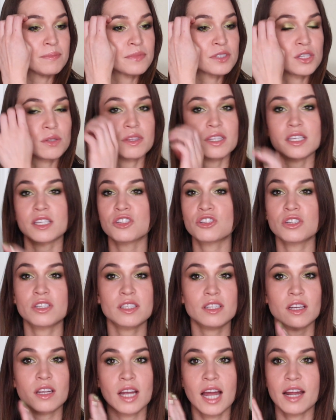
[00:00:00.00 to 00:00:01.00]
so this
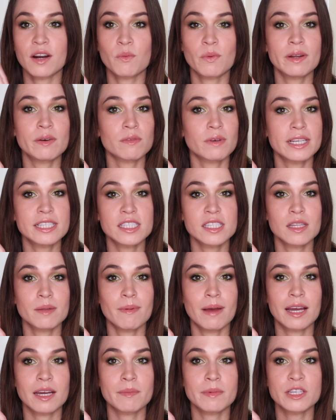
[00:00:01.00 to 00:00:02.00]
just kind of went right to the
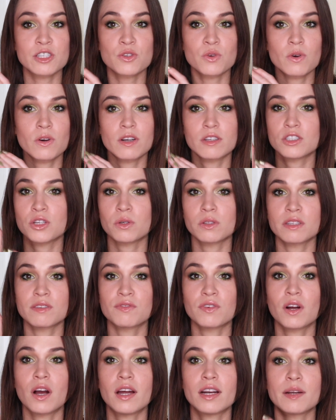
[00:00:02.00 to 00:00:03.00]
back of my drawer, totally
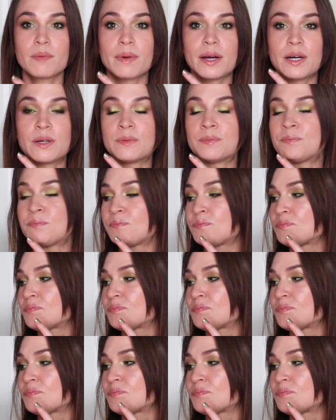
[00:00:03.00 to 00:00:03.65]
forgotten about.